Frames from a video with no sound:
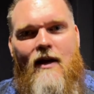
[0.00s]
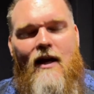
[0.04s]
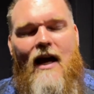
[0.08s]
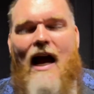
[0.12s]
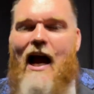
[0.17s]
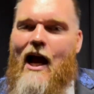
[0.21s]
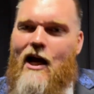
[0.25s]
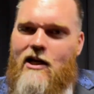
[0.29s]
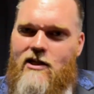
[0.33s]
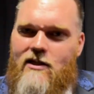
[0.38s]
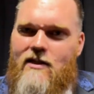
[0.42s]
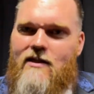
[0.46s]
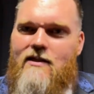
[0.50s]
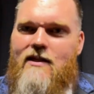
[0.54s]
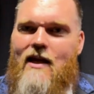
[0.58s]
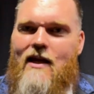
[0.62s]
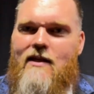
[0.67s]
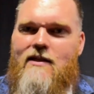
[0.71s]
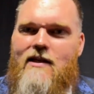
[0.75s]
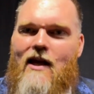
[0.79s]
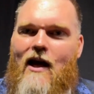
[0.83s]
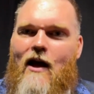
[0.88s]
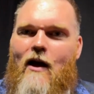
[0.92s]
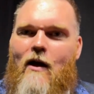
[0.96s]
actually sat
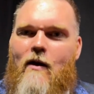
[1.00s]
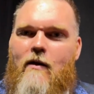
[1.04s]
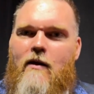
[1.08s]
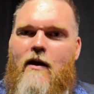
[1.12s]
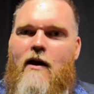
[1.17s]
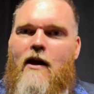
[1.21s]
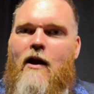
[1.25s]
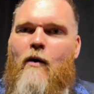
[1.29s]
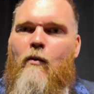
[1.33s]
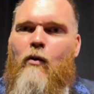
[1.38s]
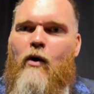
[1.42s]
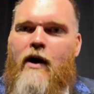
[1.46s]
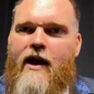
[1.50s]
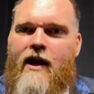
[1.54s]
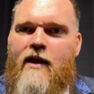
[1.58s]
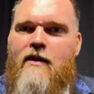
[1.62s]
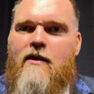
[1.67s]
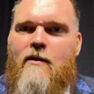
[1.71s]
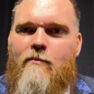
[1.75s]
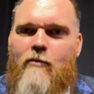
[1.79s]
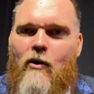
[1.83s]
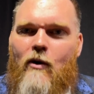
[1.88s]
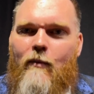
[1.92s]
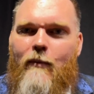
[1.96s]
down and were in
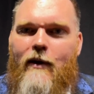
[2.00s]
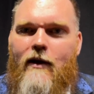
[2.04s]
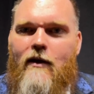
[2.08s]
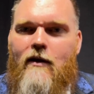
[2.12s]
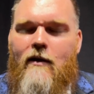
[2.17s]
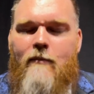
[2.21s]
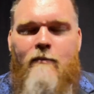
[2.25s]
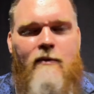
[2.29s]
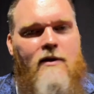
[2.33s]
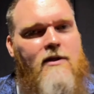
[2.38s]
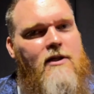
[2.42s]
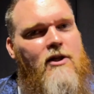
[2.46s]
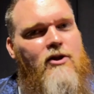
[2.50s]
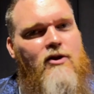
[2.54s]
the moment. Mr.